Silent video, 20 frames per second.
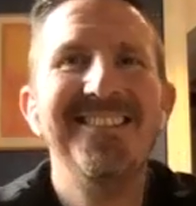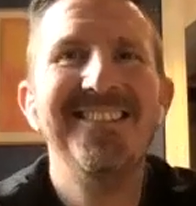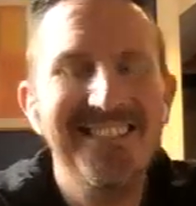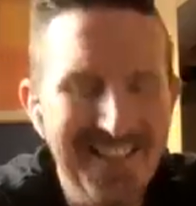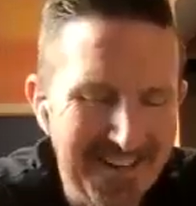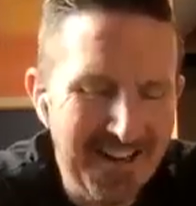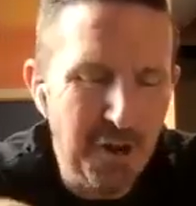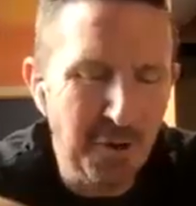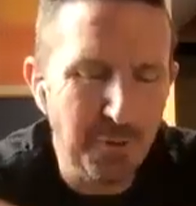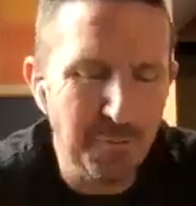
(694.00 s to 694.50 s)

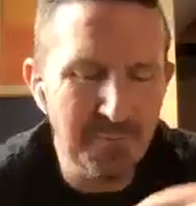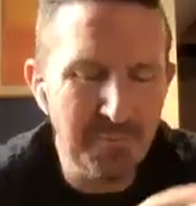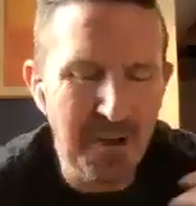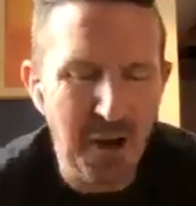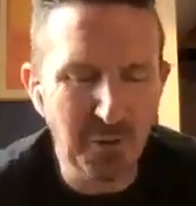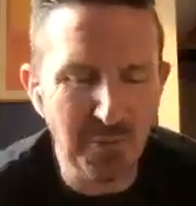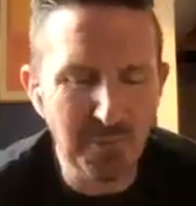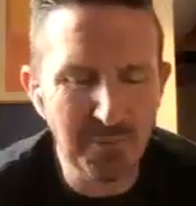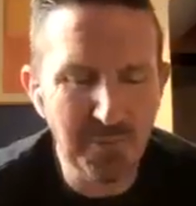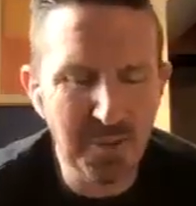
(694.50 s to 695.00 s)
Inhale,
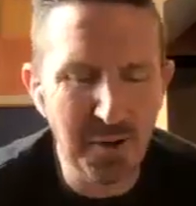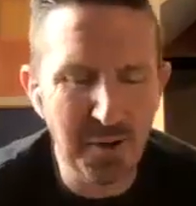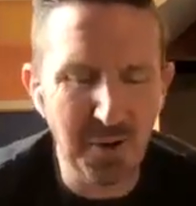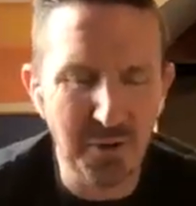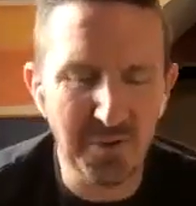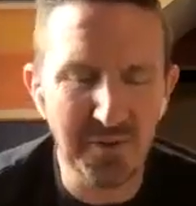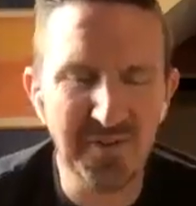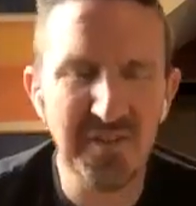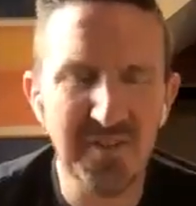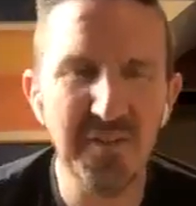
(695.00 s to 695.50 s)
mountain
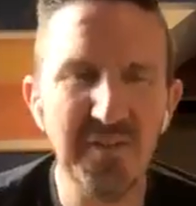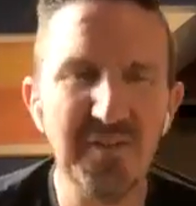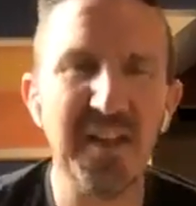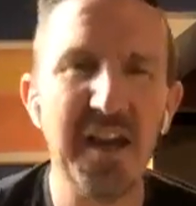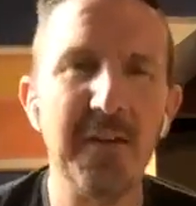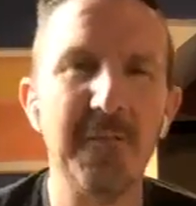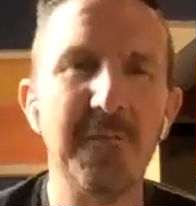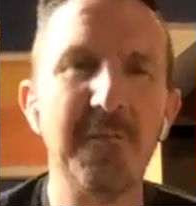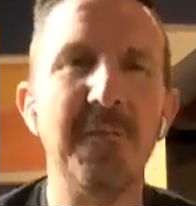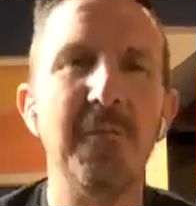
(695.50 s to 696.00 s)
pose. Use
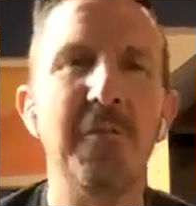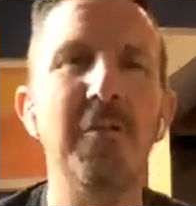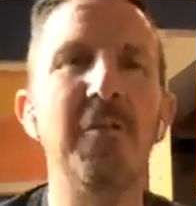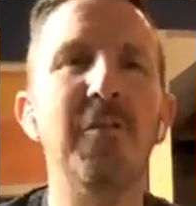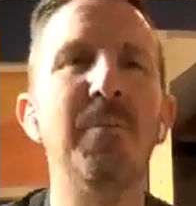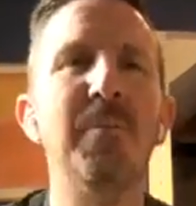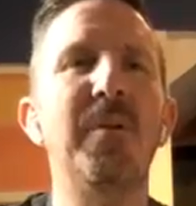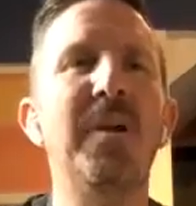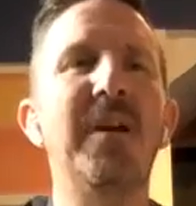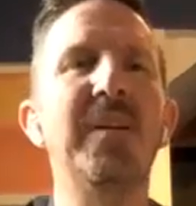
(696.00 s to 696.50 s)
that
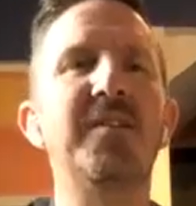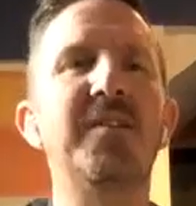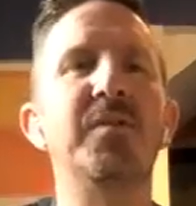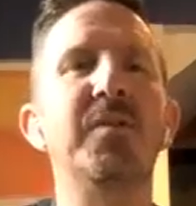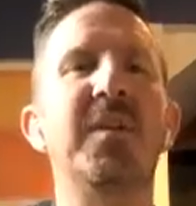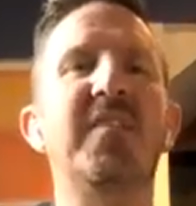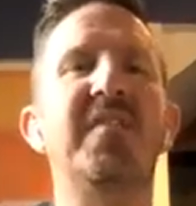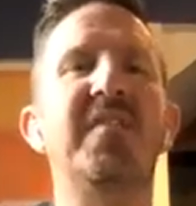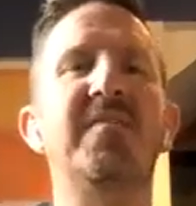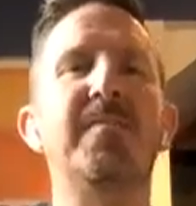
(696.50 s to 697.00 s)
full breath
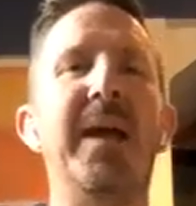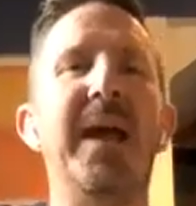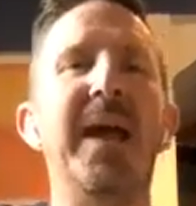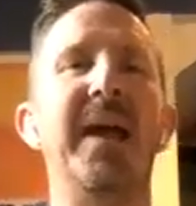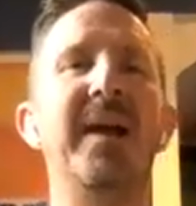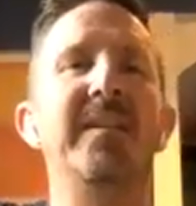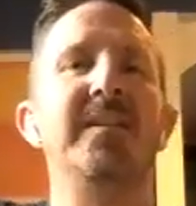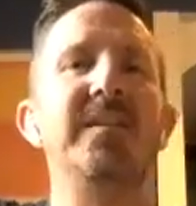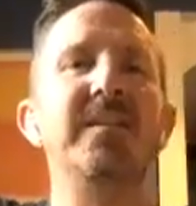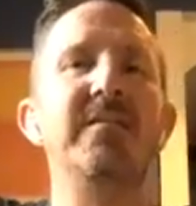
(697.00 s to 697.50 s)
to
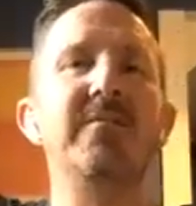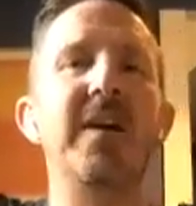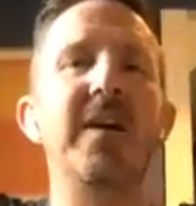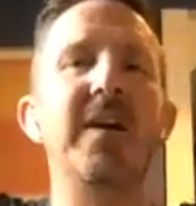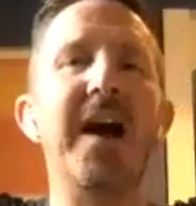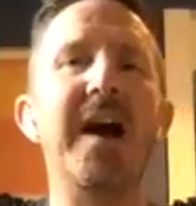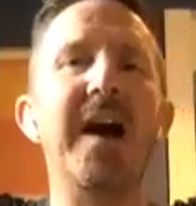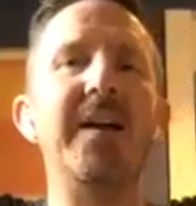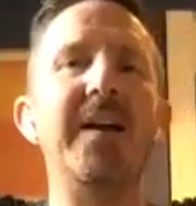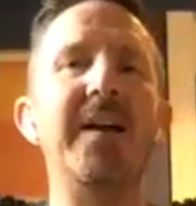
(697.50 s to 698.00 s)
expand and
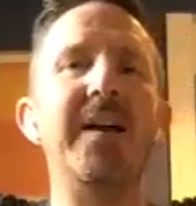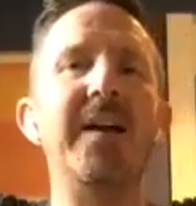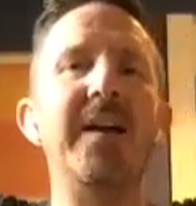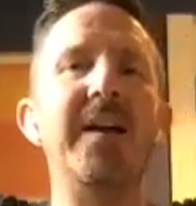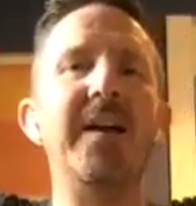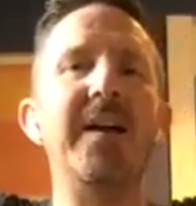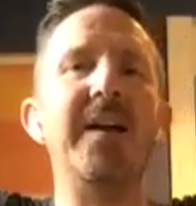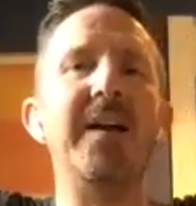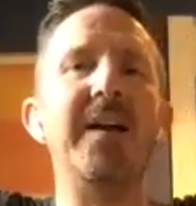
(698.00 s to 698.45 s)
rise.